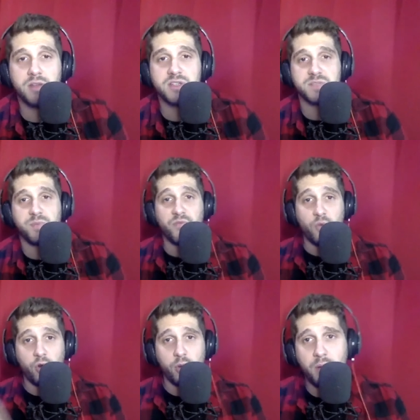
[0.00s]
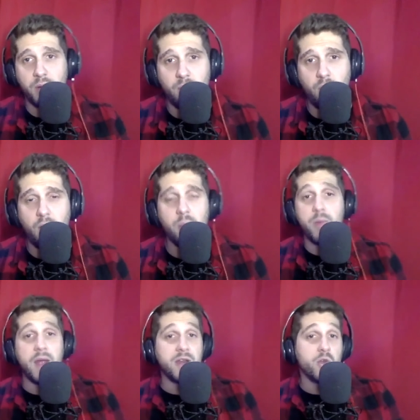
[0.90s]
and just perform
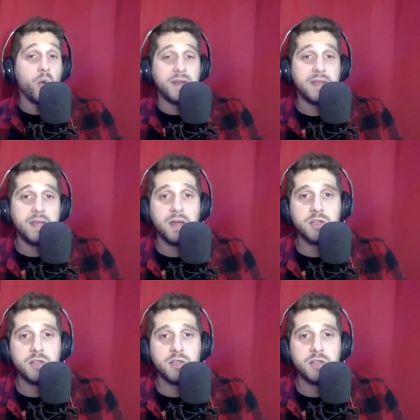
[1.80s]
a new idea,